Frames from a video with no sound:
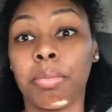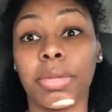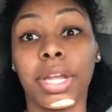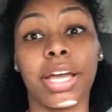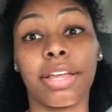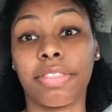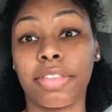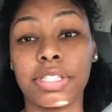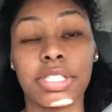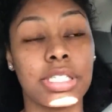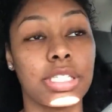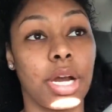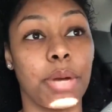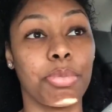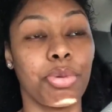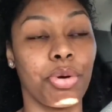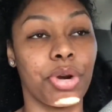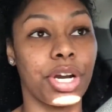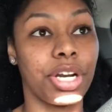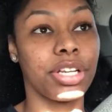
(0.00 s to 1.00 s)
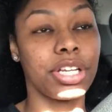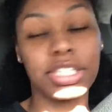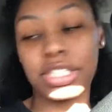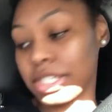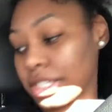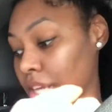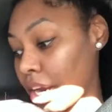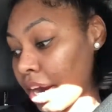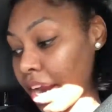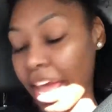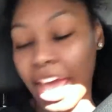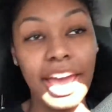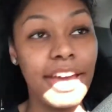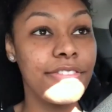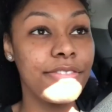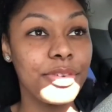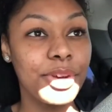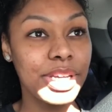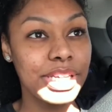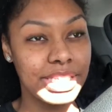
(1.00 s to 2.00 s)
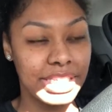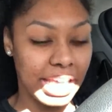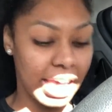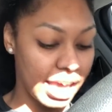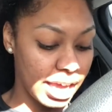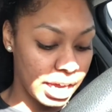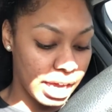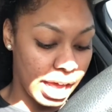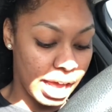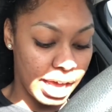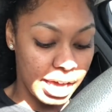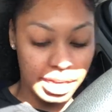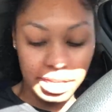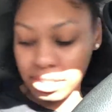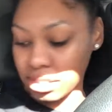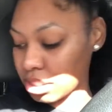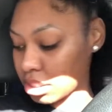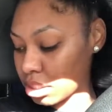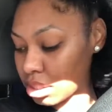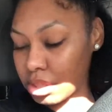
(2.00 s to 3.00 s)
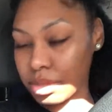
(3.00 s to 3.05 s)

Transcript: Like this is our morning. This is our everyday, guys.